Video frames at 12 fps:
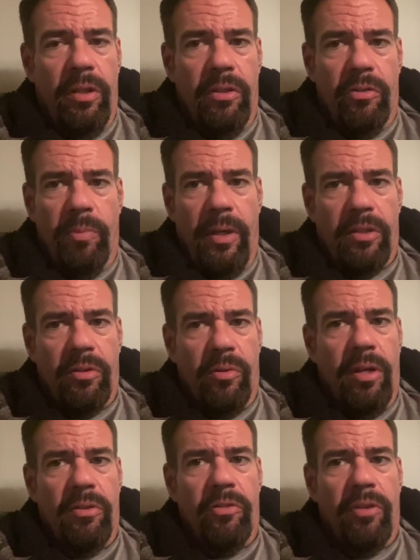We'd expect
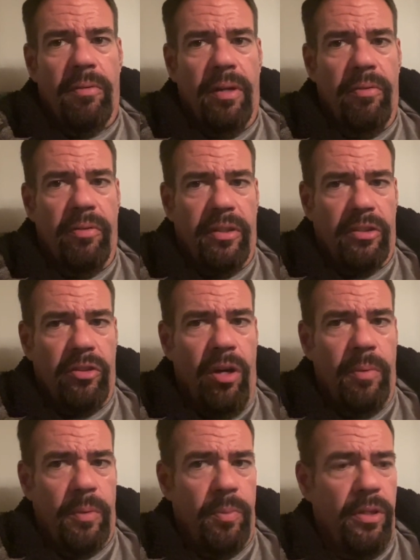around the same level of
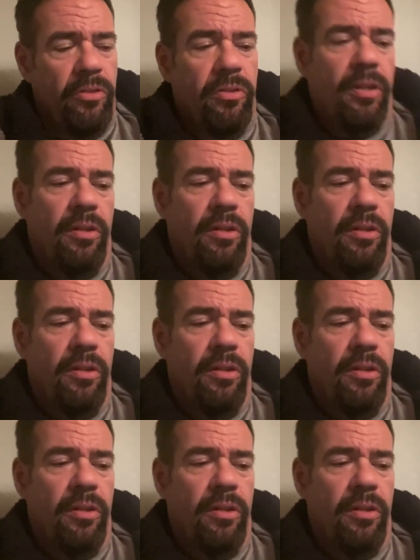ectopic beats.